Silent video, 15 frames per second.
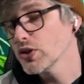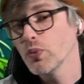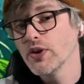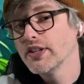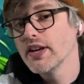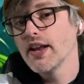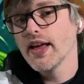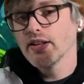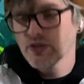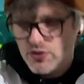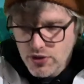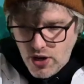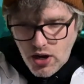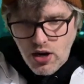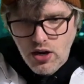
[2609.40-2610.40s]
Oh, so we did
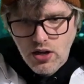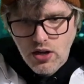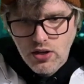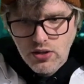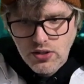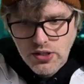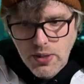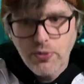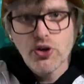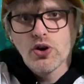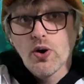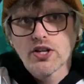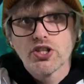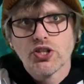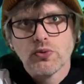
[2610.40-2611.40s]
answer some of
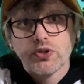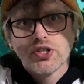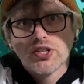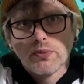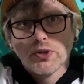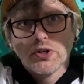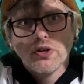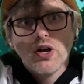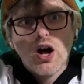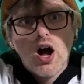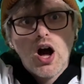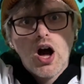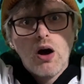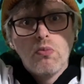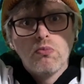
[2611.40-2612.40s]
your questions were similar.
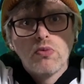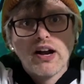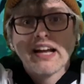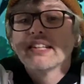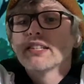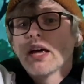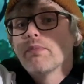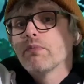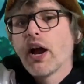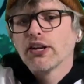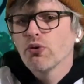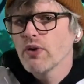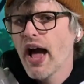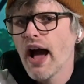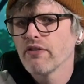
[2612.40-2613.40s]
Like I said,
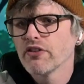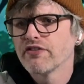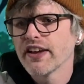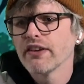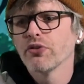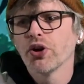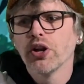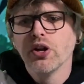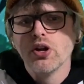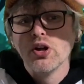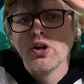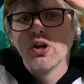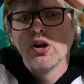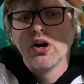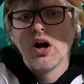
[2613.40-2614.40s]
I don't have a favorite.
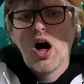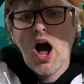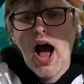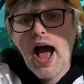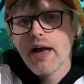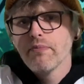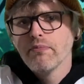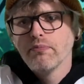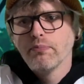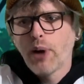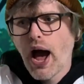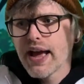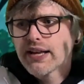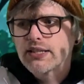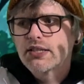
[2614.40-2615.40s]
I'm
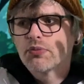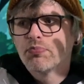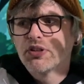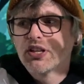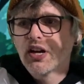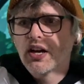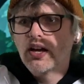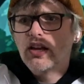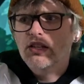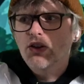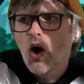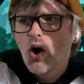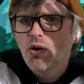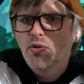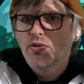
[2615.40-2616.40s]
biased
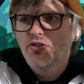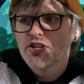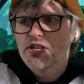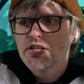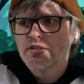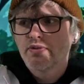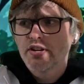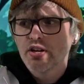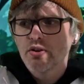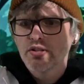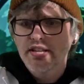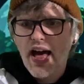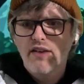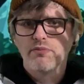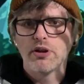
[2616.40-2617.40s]
because all of these
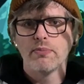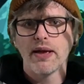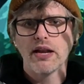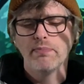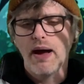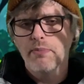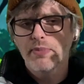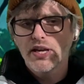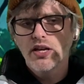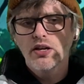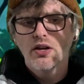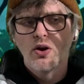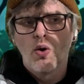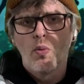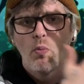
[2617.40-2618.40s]
videos have been made by
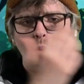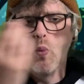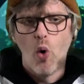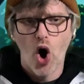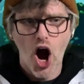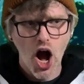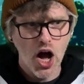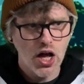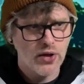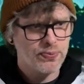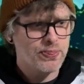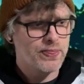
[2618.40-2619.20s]
me. Mwah.